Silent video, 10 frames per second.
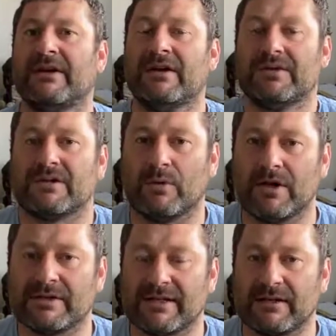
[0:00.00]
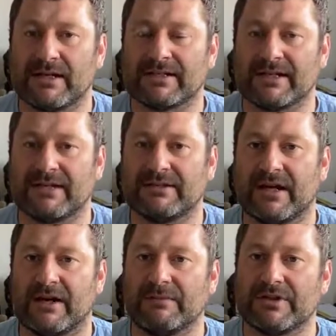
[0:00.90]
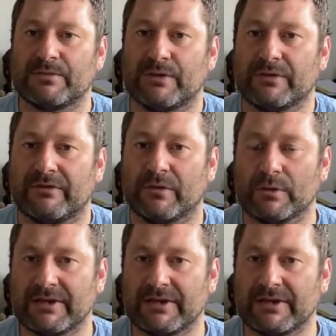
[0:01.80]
So what I said, like I said, just put forward